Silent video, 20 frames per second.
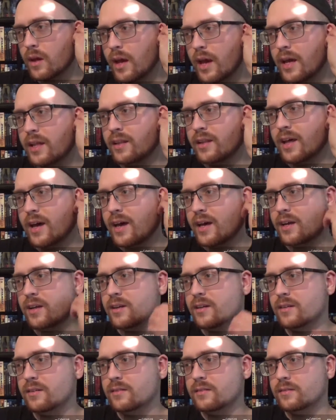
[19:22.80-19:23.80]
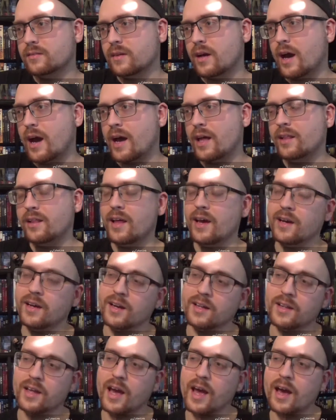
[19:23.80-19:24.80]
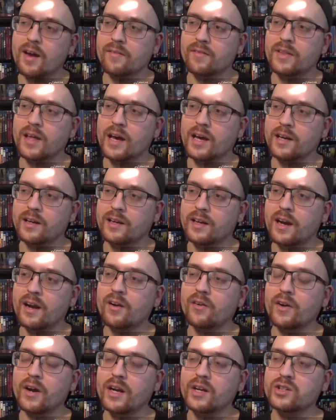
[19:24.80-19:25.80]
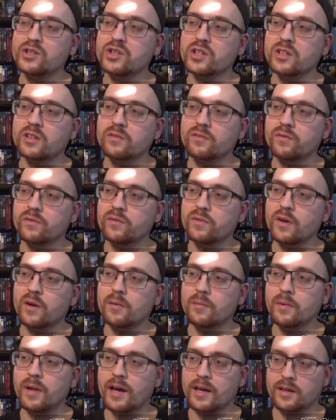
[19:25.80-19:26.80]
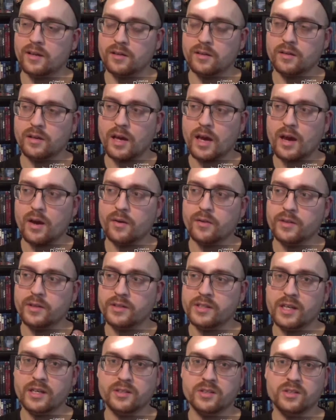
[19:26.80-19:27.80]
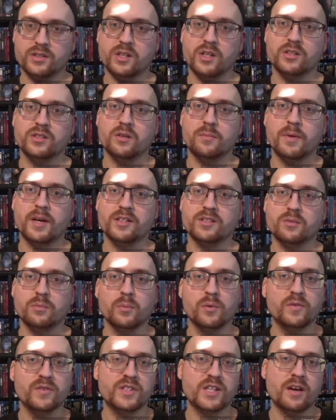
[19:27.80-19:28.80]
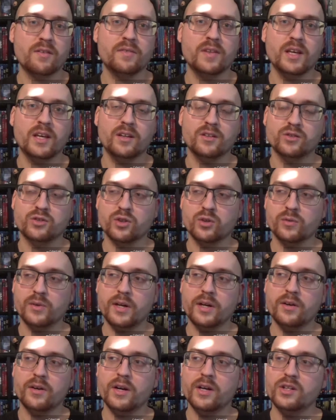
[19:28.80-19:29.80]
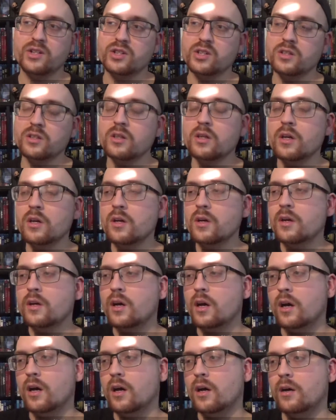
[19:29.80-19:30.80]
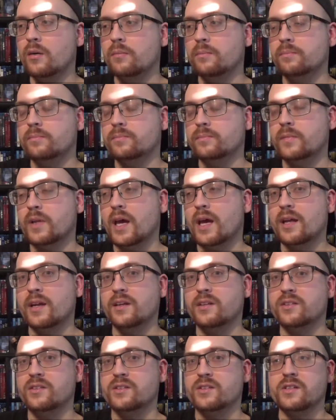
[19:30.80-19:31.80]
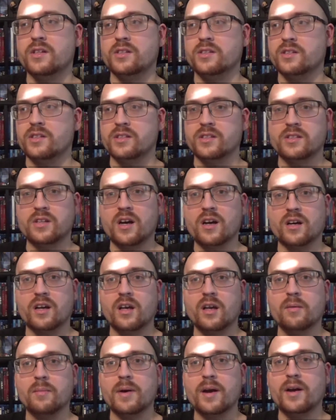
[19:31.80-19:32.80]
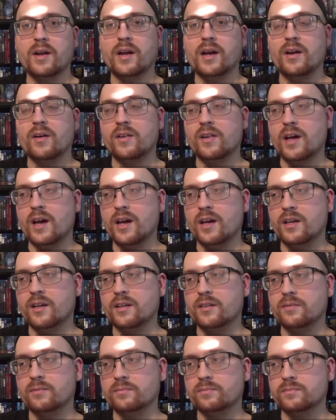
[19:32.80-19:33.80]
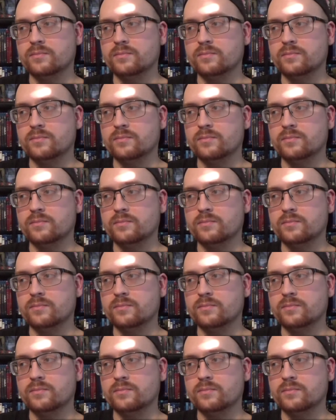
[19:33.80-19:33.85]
and like I like how they have that narration from like how the Texas Chainsaw Massacre movies have the intro narration. Um, and it just is talking about how like